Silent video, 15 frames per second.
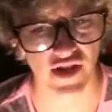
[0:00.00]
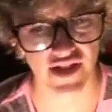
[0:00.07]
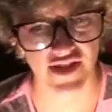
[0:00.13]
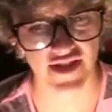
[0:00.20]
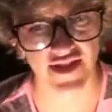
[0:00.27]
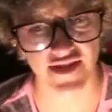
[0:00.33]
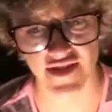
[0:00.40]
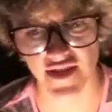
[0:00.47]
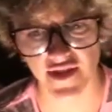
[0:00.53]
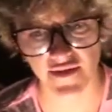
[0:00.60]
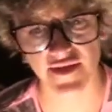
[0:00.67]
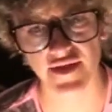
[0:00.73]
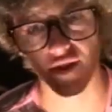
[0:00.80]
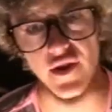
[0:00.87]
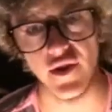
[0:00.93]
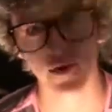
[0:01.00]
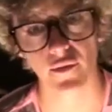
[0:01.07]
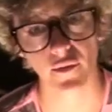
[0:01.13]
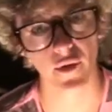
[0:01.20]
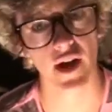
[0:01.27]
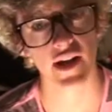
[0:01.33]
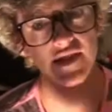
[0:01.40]
really sensitive, so
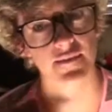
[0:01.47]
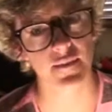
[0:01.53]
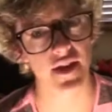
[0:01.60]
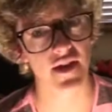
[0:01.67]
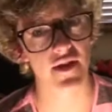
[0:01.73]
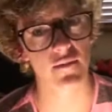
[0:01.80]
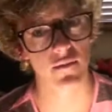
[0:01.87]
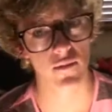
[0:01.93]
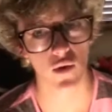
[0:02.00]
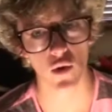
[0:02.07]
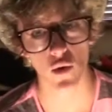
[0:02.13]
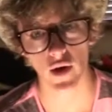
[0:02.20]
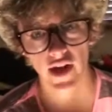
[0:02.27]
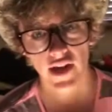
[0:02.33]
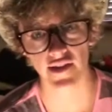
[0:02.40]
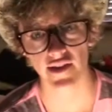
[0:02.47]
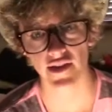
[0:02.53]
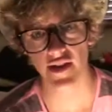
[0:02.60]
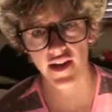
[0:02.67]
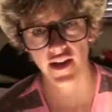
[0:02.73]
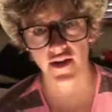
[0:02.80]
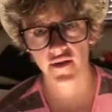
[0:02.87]
I speak more
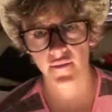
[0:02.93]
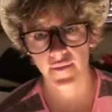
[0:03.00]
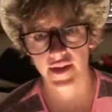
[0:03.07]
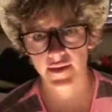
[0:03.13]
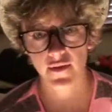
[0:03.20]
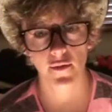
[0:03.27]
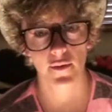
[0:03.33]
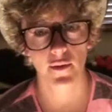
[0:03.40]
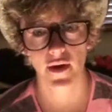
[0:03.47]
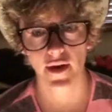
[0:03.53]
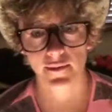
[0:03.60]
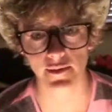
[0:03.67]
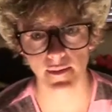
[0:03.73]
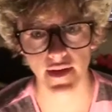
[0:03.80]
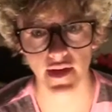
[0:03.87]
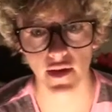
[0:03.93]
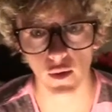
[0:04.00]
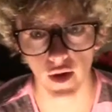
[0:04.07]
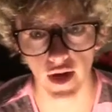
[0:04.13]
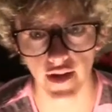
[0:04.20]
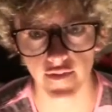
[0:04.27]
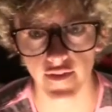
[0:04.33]
quietly now. That's probably why I'm speaking
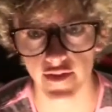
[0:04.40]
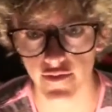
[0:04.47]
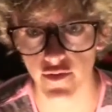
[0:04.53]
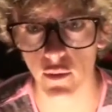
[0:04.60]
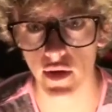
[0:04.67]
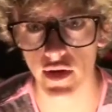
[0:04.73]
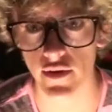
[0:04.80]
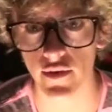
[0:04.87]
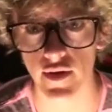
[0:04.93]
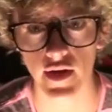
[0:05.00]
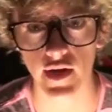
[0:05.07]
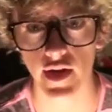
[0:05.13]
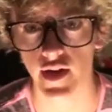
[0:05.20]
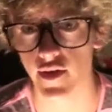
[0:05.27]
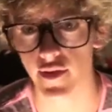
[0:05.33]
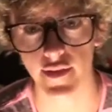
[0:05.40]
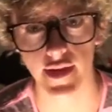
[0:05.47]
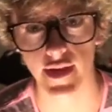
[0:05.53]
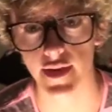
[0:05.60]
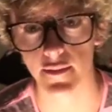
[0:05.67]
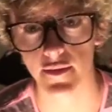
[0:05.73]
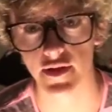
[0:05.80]
quietly, if you wonder. I don't
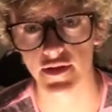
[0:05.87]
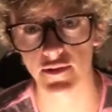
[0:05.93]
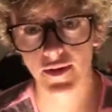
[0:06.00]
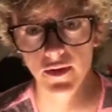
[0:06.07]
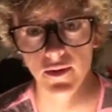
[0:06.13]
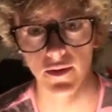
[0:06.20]
think anybody's